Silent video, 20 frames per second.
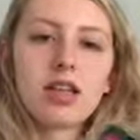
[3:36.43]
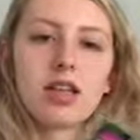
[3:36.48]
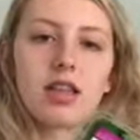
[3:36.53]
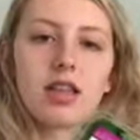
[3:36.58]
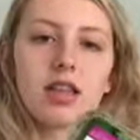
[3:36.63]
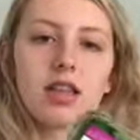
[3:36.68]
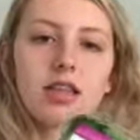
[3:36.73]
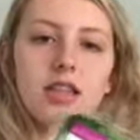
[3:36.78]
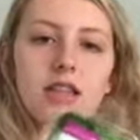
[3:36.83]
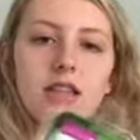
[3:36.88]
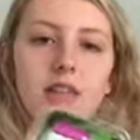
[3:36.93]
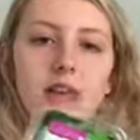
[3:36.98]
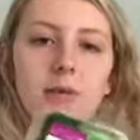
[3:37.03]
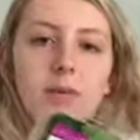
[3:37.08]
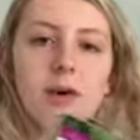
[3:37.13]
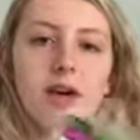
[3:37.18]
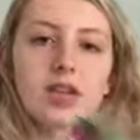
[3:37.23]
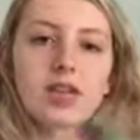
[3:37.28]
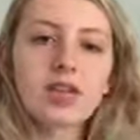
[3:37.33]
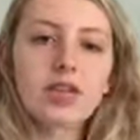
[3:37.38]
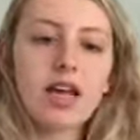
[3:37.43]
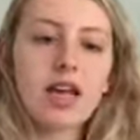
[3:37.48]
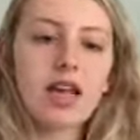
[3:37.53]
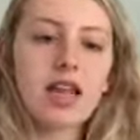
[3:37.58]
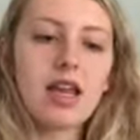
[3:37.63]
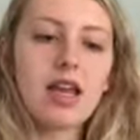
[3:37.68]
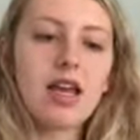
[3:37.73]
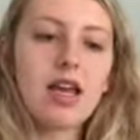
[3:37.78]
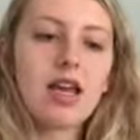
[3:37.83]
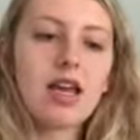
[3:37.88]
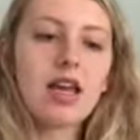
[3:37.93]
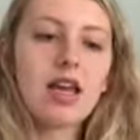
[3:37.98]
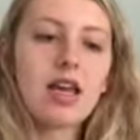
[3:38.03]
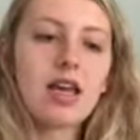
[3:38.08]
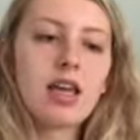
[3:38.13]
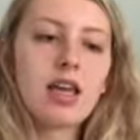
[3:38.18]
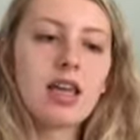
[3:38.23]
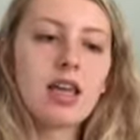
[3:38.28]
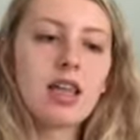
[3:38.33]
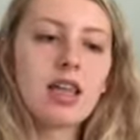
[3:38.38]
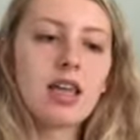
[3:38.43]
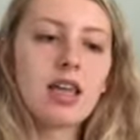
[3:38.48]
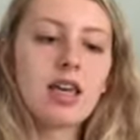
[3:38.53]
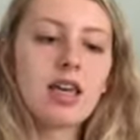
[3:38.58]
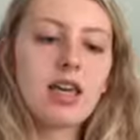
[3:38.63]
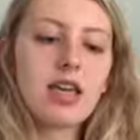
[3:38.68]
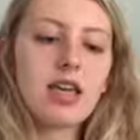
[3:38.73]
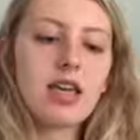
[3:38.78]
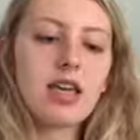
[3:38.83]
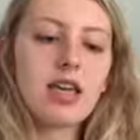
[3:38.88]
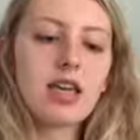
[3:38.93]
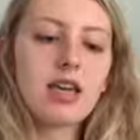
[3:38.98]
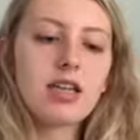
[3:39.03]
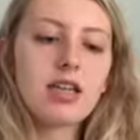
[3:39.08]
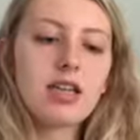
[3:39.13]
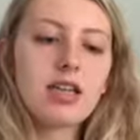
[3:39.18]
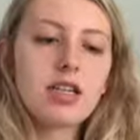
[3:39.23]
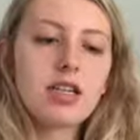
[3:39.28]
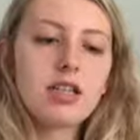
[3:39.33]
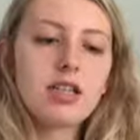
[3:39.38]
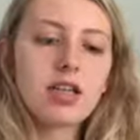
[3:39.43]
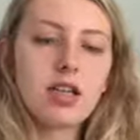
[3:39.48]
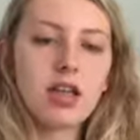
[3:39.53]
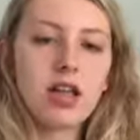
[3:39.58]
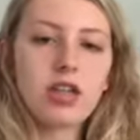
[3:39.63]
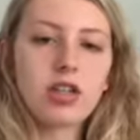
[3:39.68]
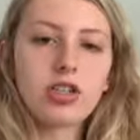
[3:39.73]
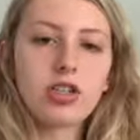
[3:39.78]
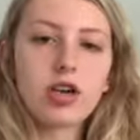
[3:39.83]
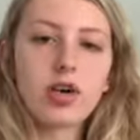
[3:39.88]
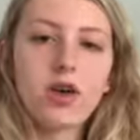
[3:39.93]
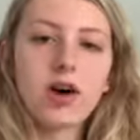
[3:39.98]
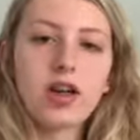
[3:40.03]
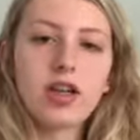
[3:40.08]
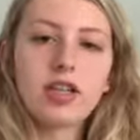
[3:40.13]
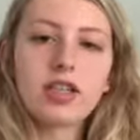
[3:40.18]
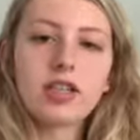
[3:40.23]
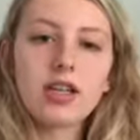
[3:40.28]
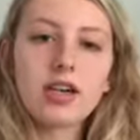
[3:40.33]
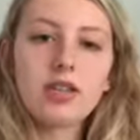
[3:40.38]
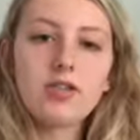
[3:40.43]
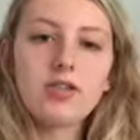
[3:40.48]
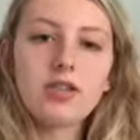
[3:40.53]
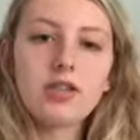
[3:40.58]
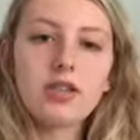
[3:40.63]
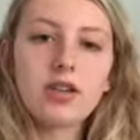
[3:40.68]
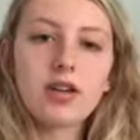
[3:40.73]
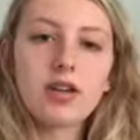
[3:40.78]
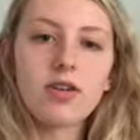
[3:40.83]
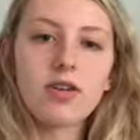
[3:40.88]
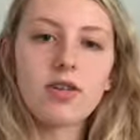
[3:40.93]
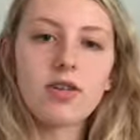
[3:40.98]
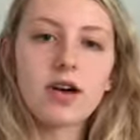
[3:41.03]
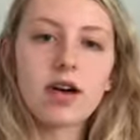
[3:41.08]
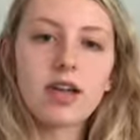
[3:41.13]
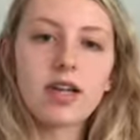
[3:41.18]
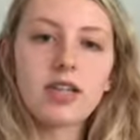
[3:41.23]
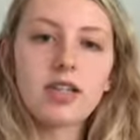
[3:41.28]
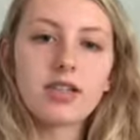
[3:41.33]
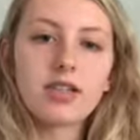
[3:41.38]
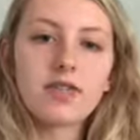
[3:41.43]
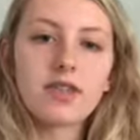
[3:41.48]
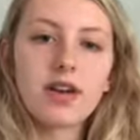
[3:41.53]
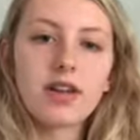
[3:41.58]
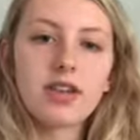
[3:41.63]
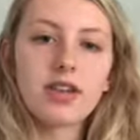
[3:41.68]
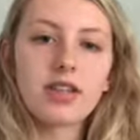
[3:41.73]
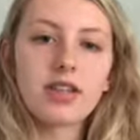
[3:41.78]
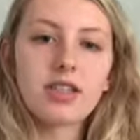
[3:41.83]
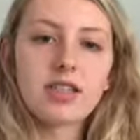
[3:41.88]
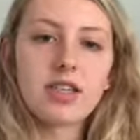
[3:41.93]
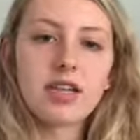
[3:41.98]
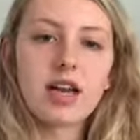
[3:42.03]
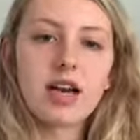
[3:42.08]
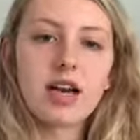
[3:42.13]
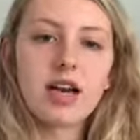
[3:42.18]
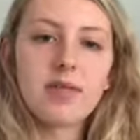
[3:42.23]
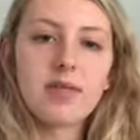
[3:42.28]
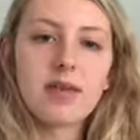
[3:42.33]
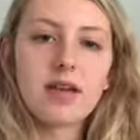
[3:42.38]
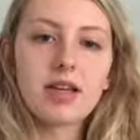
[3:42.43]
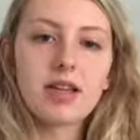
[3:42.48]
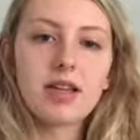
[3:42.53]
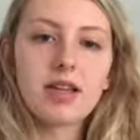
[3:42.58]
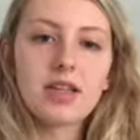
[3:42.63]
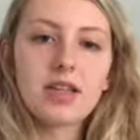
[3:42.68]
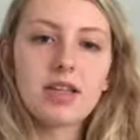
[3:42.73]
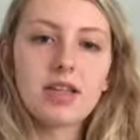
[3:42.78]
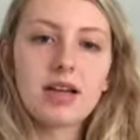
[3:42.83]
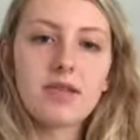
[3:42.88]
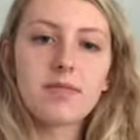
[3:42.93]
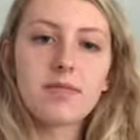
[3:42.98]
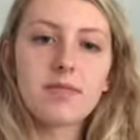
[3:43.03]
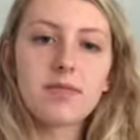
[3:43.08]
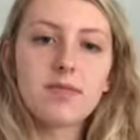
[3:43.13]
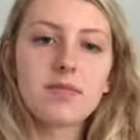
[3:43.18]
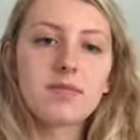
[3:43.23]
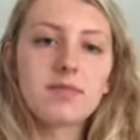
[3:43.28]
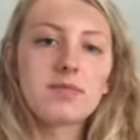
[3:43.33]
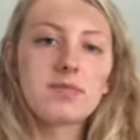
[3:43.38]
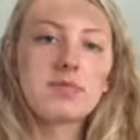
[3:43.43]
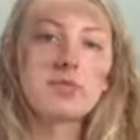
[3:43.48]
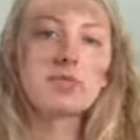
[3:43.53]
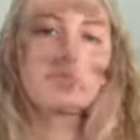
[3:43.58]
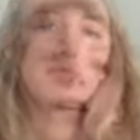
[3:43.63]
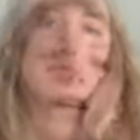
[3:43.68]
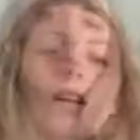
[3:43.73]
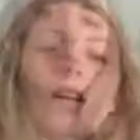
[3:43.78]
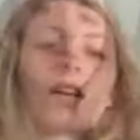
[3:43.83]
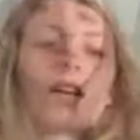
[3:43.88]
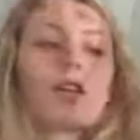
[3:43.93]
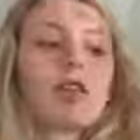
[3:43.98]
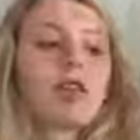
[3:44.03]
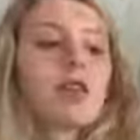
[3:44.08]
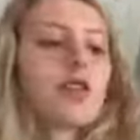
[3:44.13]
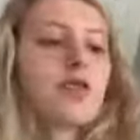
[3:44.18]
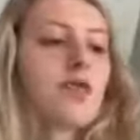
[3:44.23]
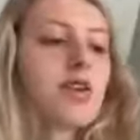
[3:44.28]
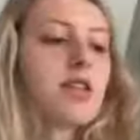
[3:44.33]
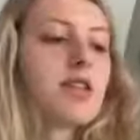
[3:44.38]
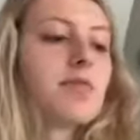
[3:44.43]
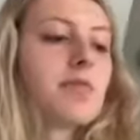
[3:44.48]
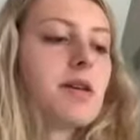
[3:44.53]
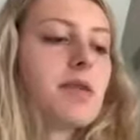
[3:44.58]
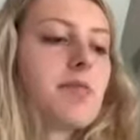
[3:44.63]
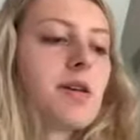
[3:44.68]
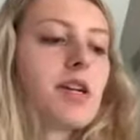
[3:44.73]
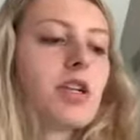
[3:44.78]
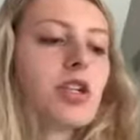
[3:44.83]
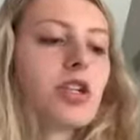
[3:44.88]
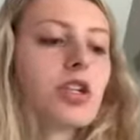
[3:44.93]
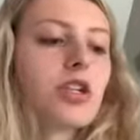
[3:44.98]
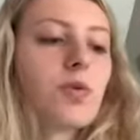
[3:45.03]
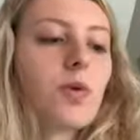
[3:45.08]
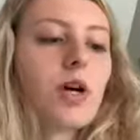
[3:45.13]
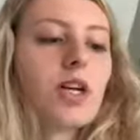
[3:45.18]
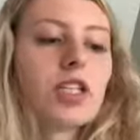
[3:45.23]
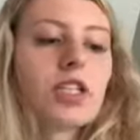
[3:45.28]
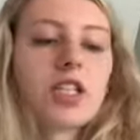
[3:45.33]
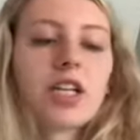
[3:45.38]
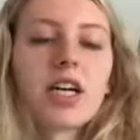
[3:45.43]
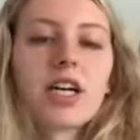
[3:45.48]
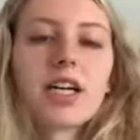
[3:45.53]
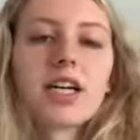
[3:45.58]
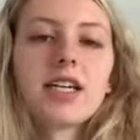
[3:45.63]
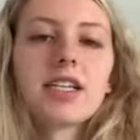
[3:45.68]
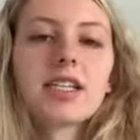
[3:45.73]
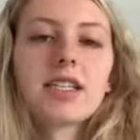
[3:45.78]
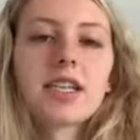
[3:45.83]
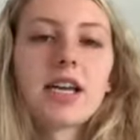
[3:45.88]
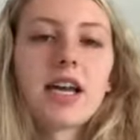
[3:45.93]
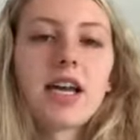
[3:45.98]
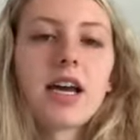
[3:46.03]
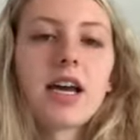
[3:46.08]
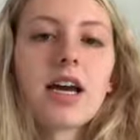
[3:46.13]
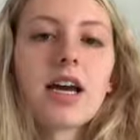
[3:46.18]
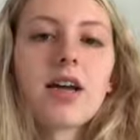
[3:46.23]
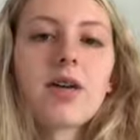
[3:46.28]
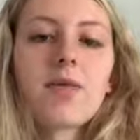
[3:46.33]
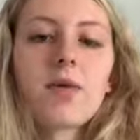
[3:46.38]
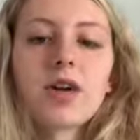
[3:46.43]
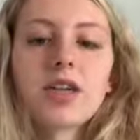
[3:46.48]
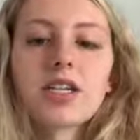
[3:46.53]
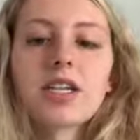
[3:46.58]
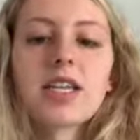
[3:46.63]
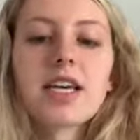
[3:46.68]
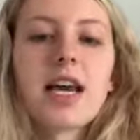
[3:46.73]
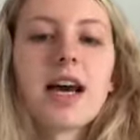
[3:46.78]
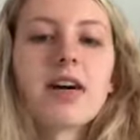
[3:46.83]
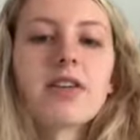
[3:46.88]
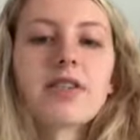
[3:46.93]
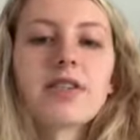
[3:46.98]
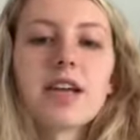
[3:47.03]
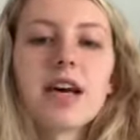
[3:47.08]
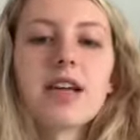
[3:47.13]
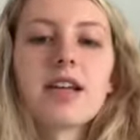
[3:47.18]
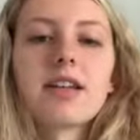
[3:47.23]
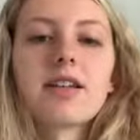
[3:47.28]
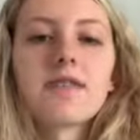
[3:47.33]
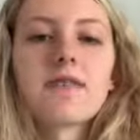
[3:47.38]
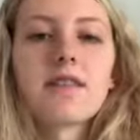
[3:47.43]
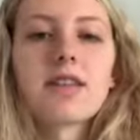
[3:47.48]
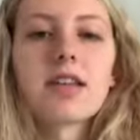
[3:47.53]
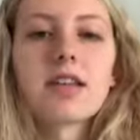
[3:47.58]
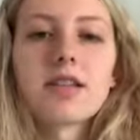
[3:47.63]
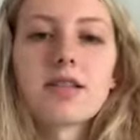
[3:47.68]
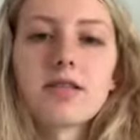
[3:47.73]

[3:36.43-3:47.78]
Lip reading: this, and they weren't selling the cilantro on its own, so I just found this and I picked this up. When starting this recipe, make sure you wash your hands and wash the outsides of the